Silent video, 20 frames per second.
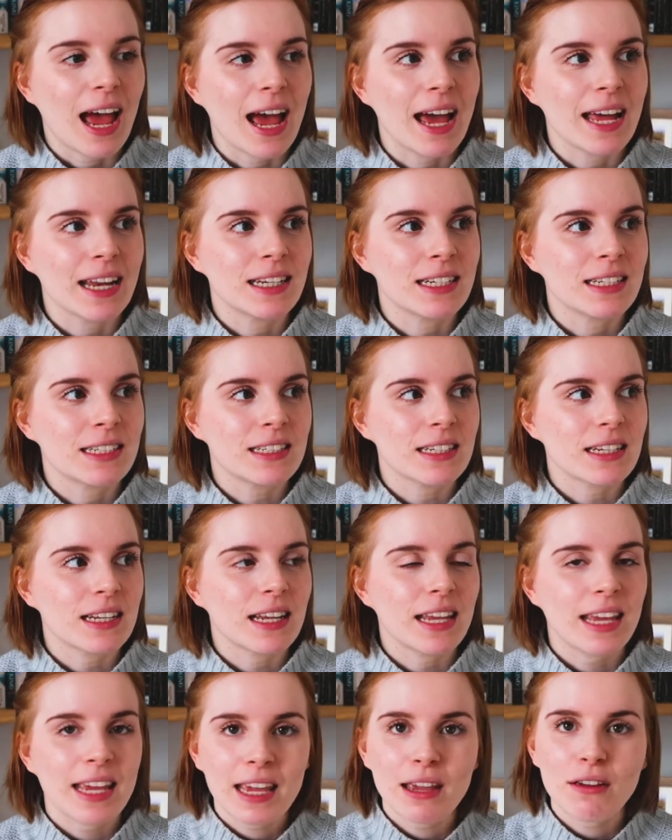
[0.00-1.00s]
and
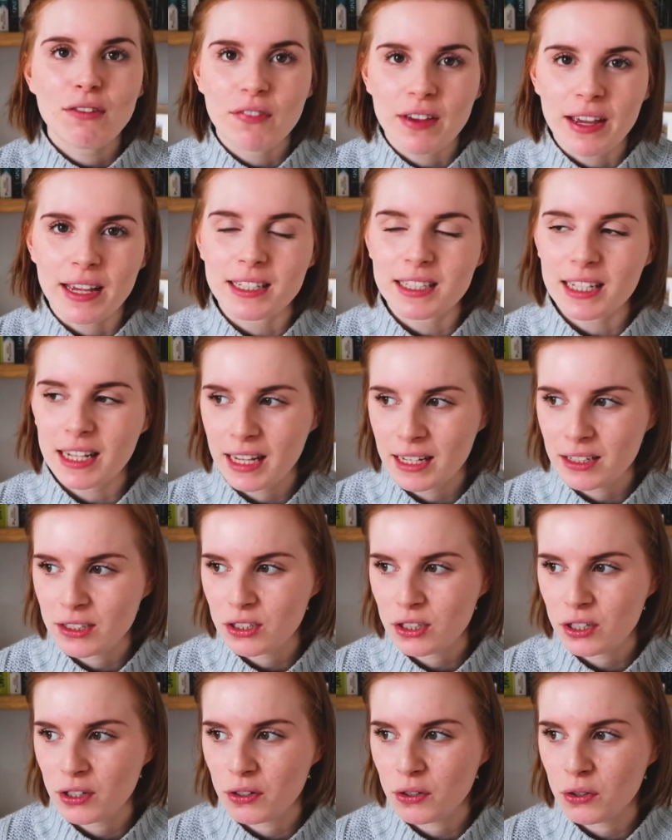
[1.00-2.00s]
he fit
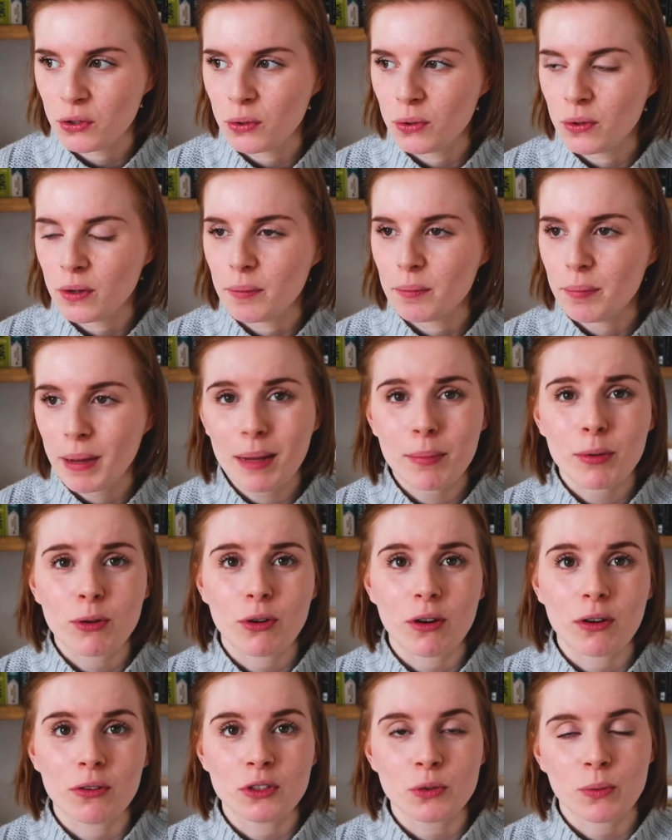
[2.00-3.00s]
into baby
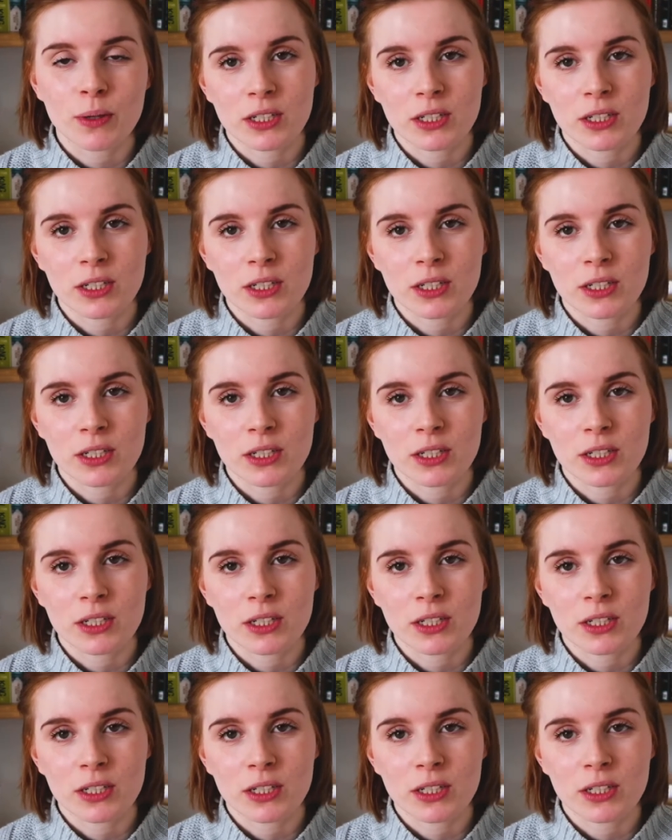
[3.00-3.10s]
grows,